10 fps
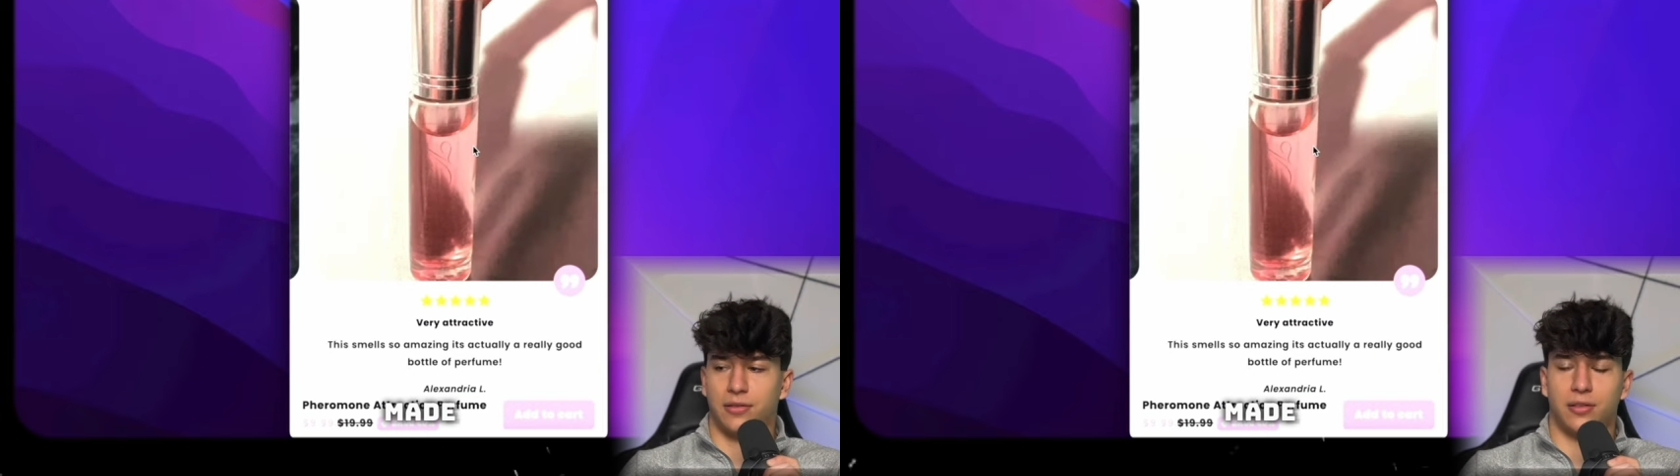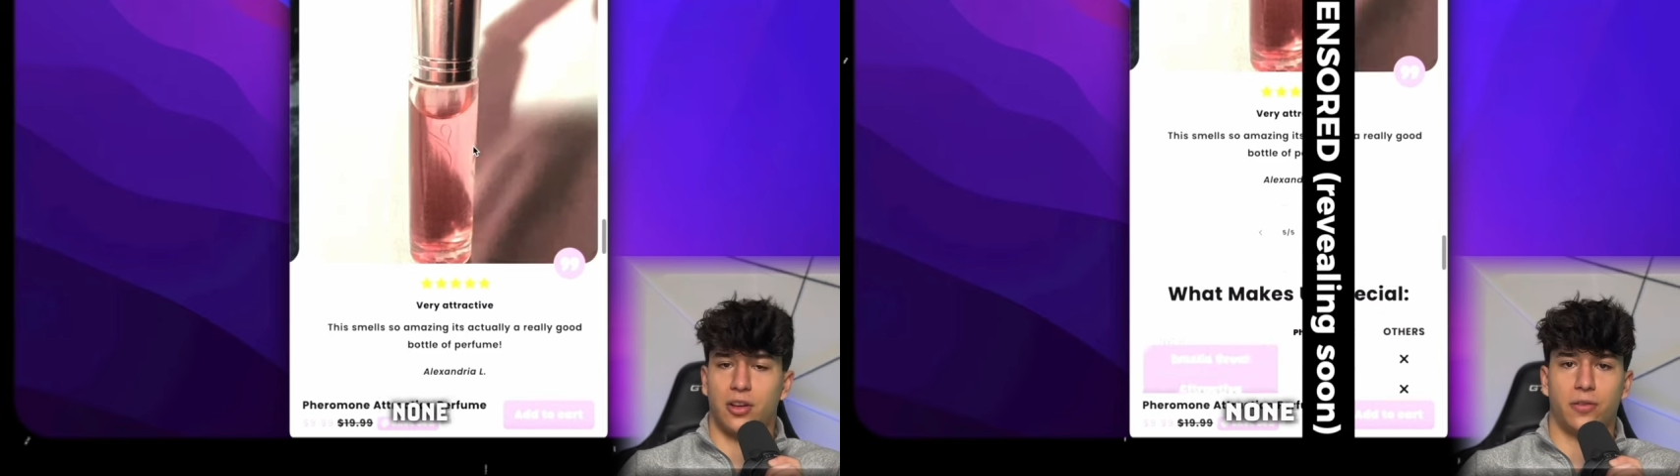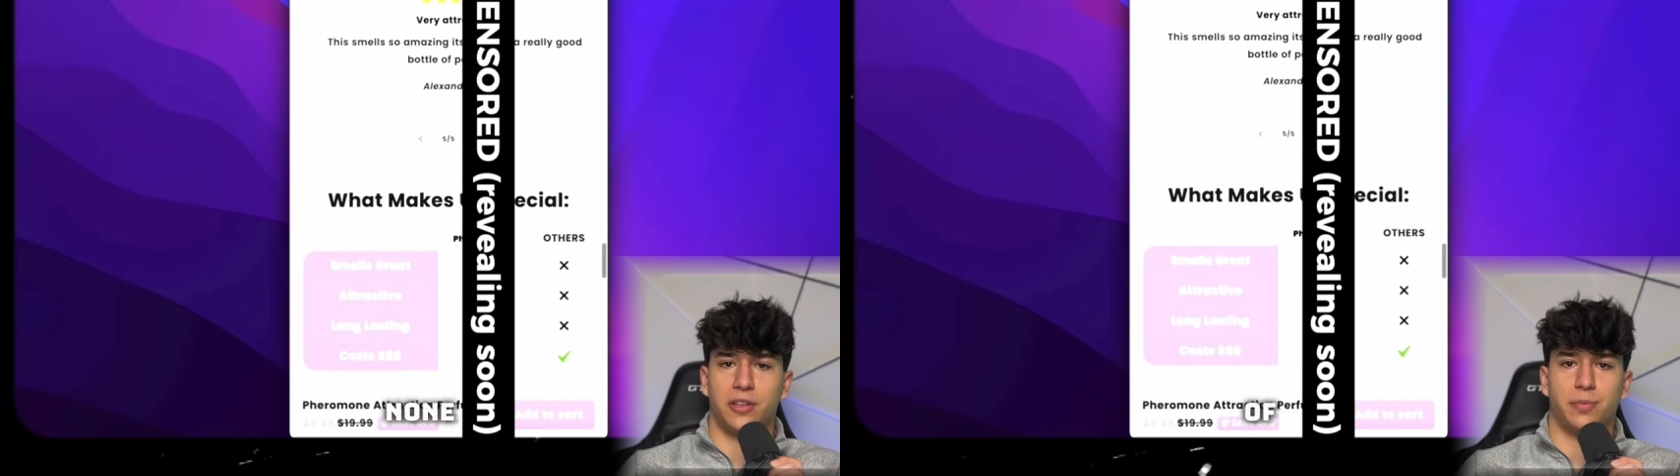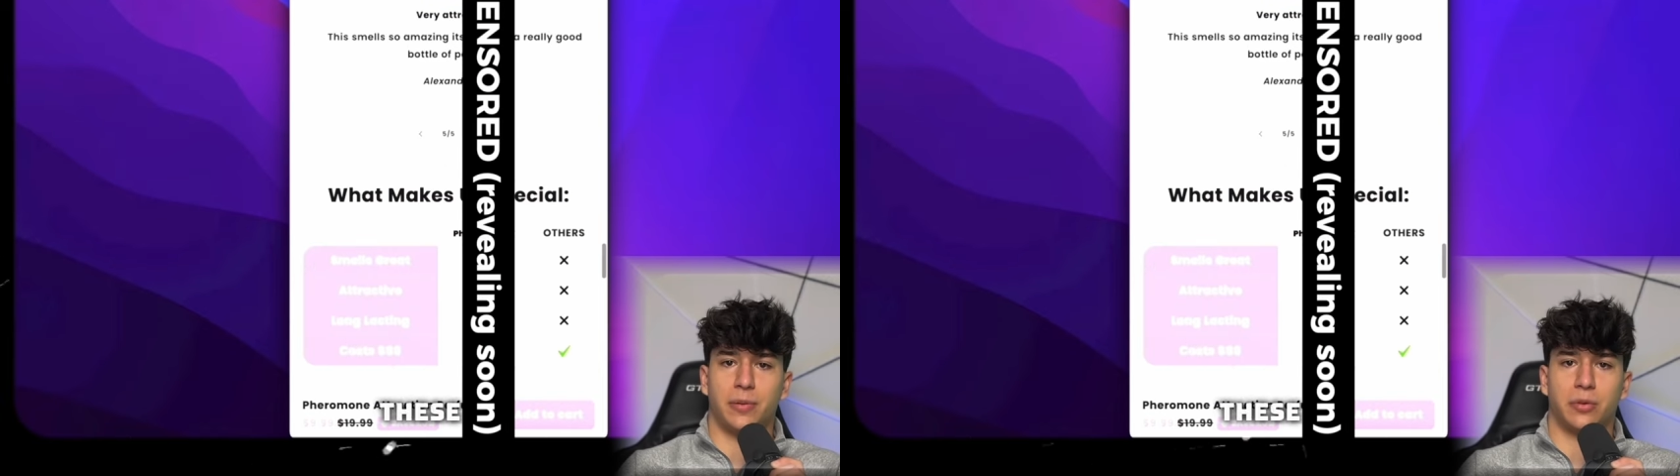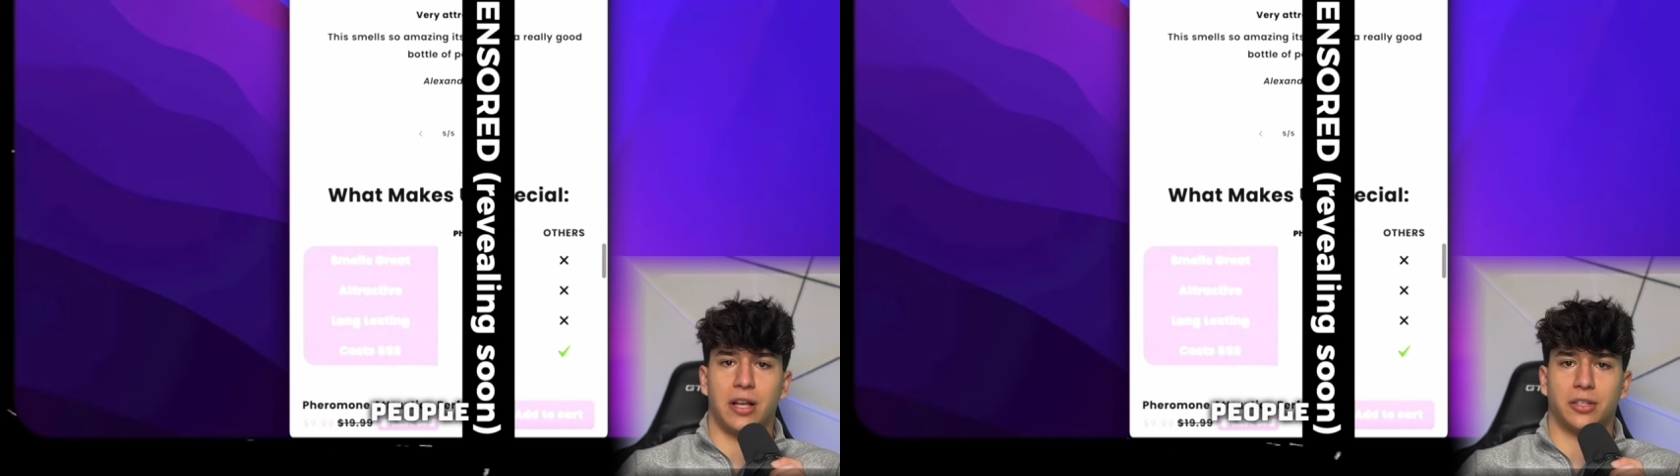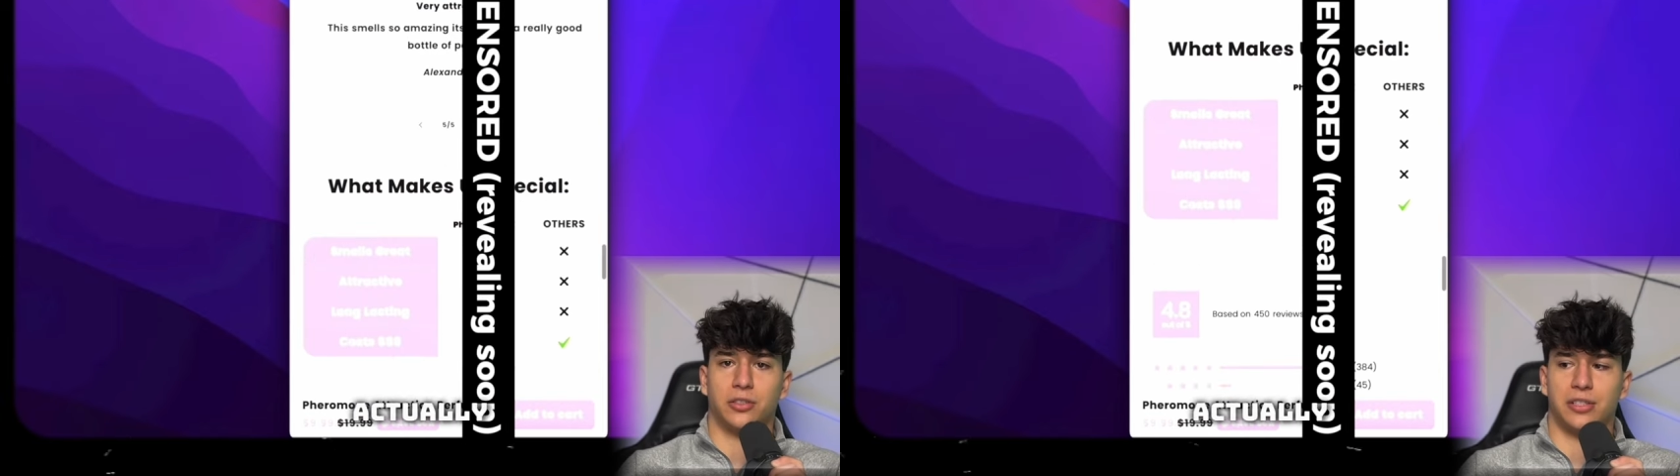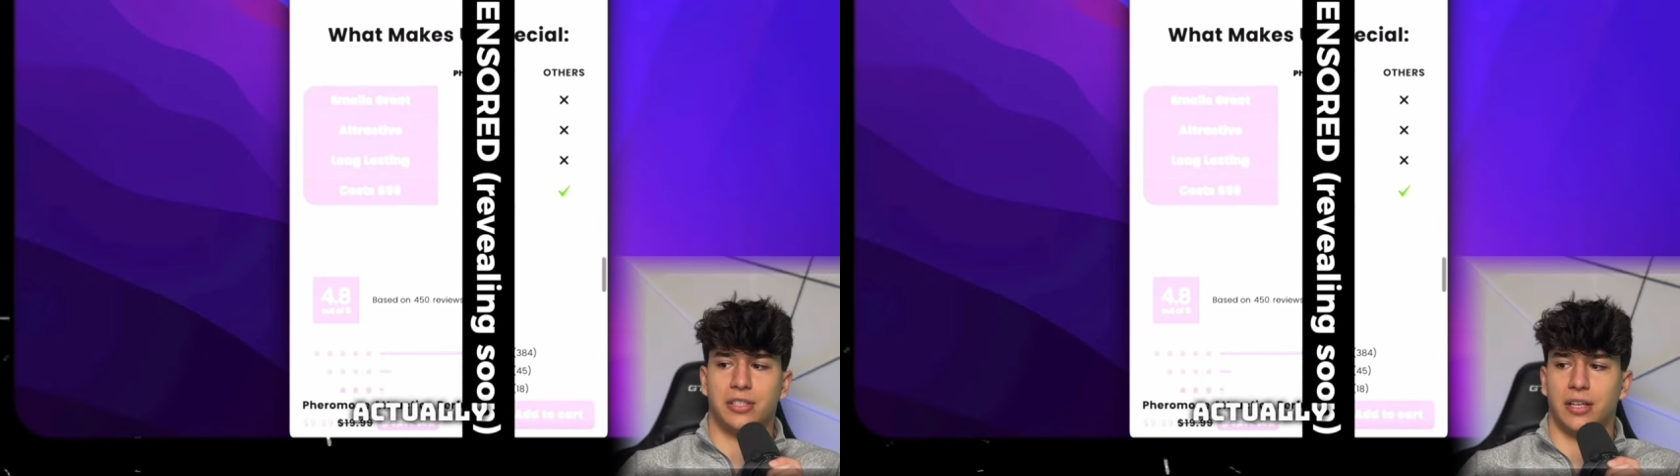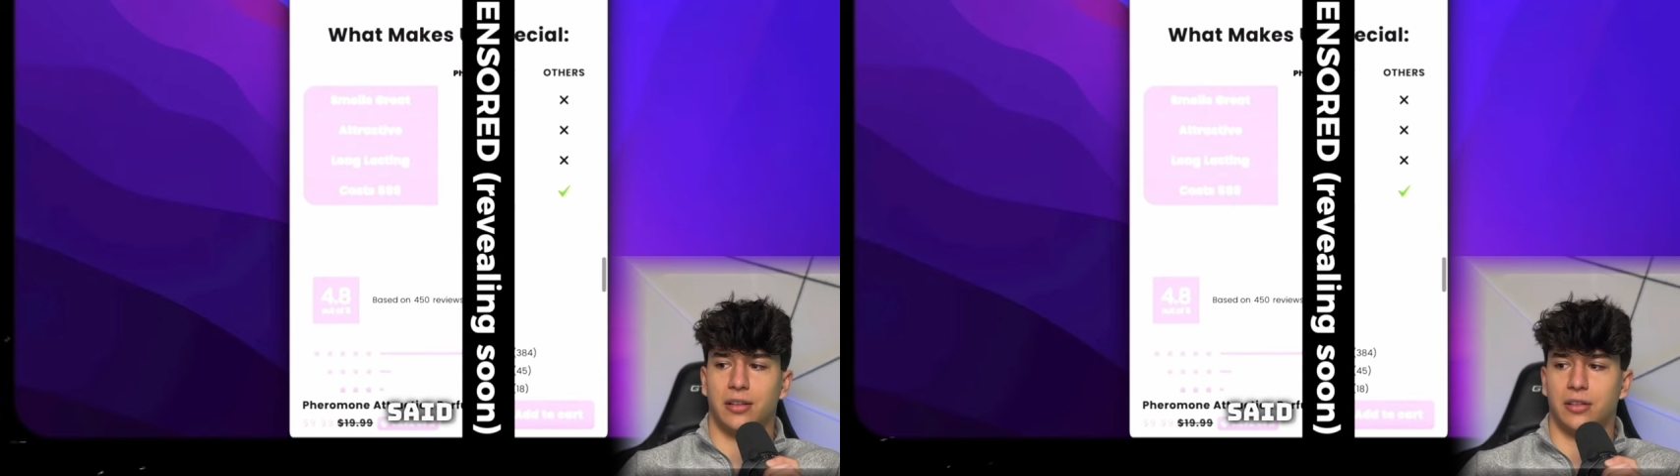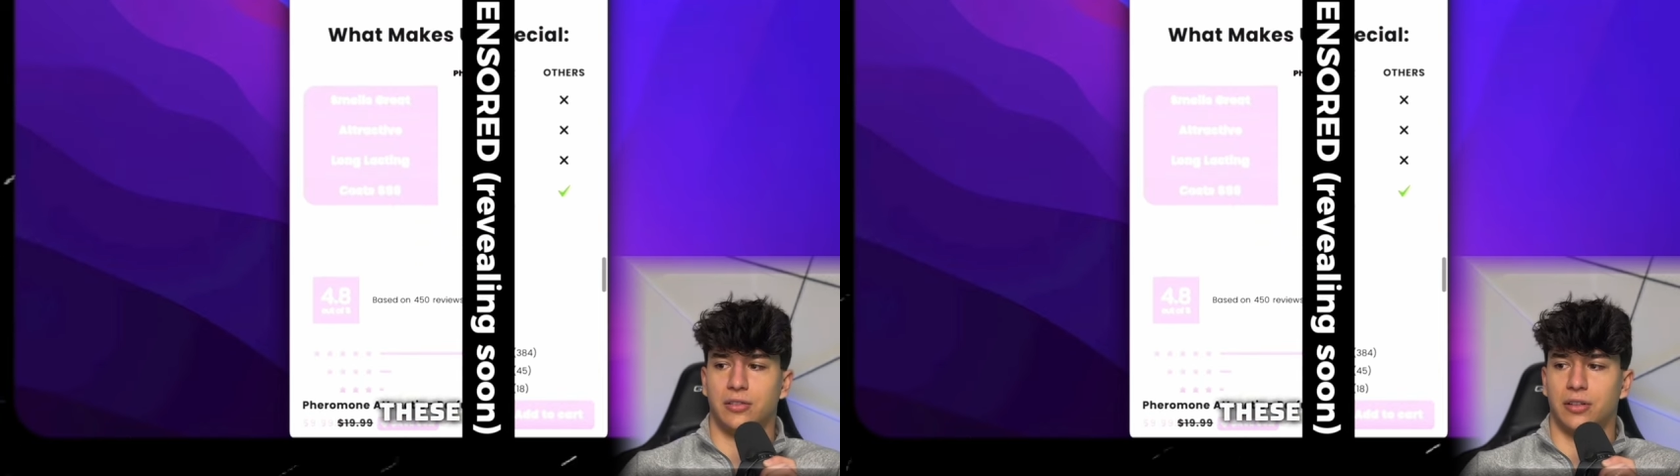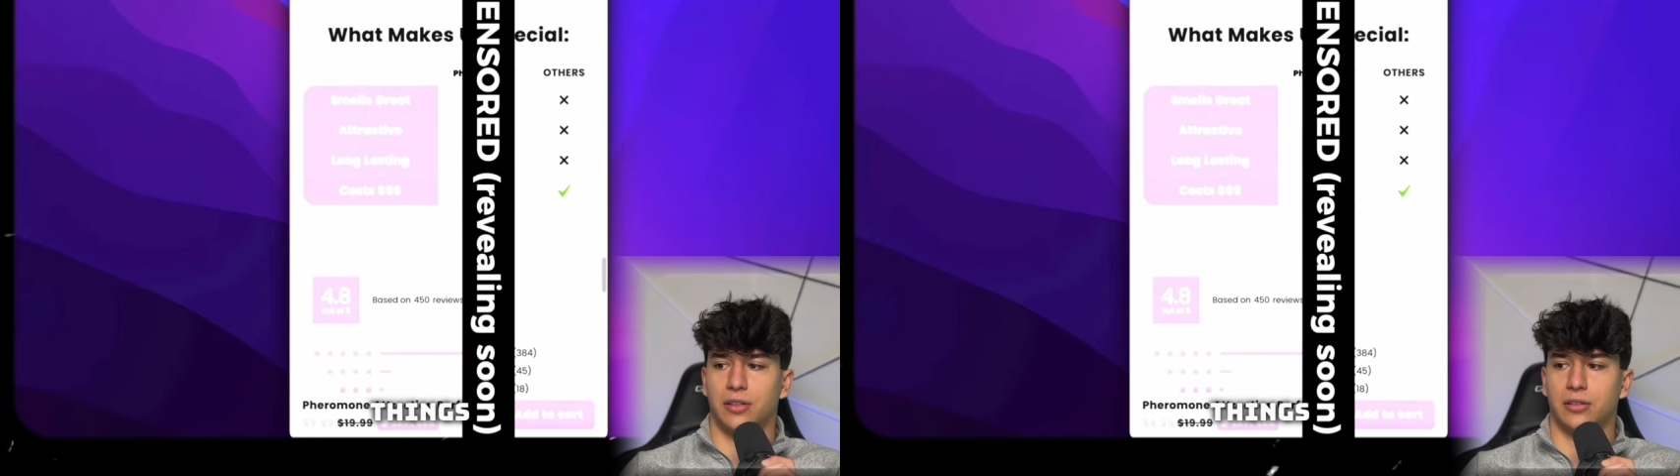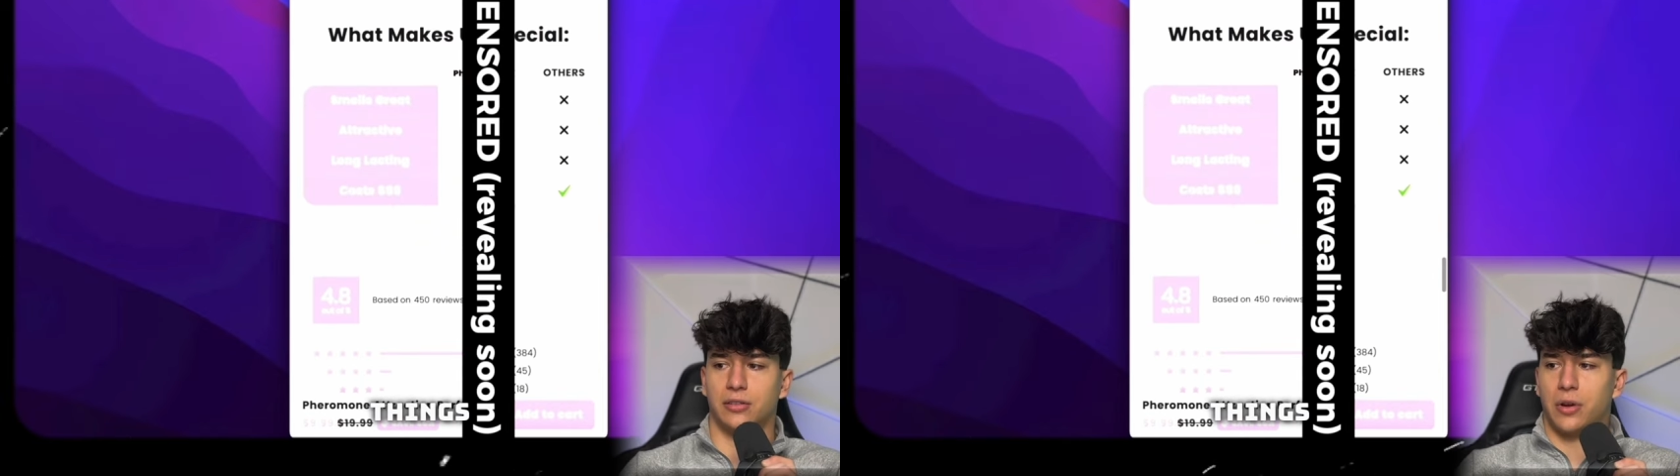None of these people actually said these things.